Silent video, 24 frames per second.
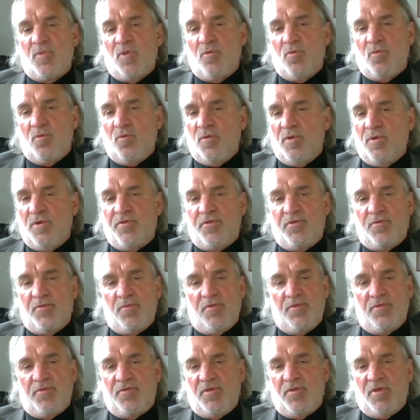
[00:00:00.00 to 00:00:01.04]
with
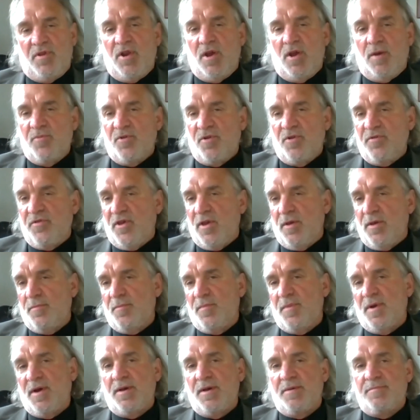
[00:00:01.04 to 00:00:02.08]
a number of them
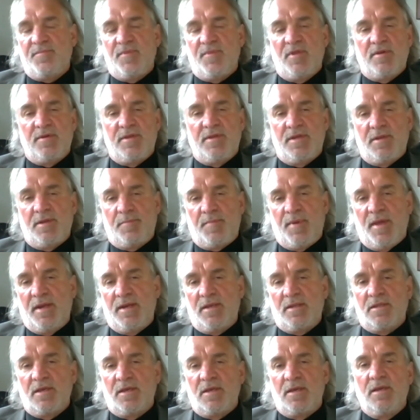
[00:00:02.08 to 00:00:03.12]

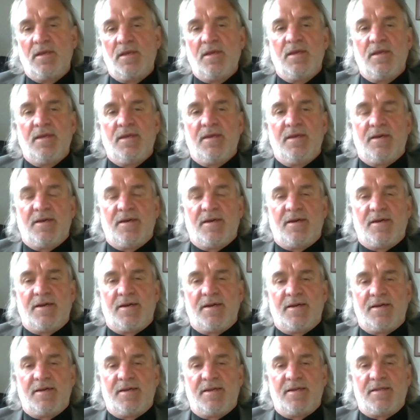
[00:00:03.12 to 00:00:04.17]
independently.
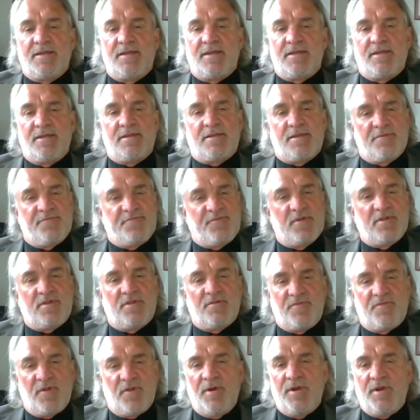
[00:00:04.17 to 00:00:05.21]
It's
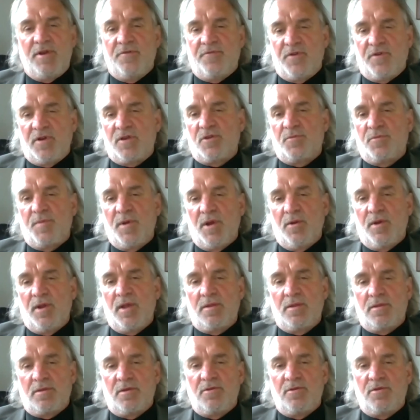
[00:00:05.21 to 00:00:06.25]
a very different
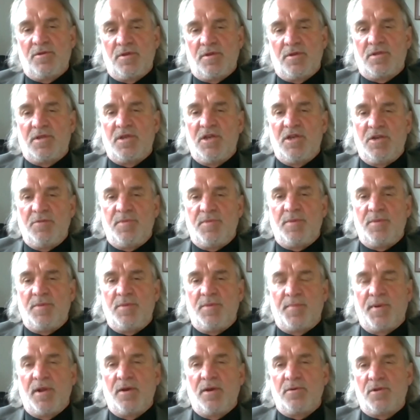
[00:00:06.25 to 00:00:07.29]
experience, and you just need to be
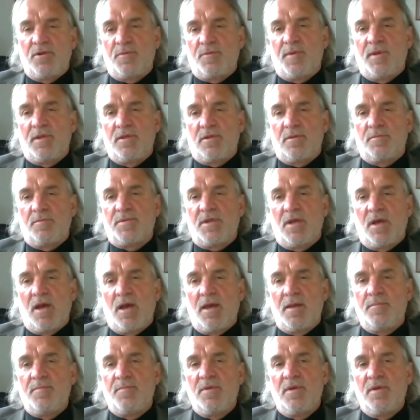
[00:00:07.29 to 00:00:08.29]
prepared to spend some time